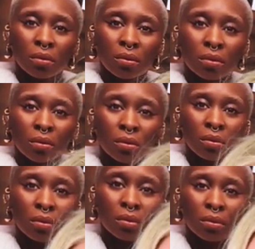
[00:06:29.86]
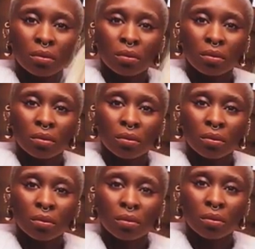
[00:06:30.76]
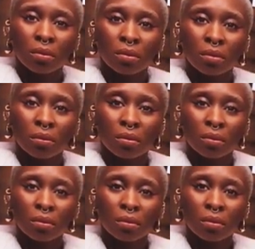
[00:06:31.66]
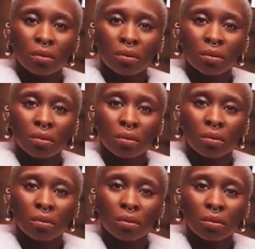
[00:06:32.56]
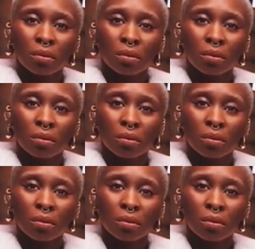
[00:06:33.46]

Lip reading: [no speech]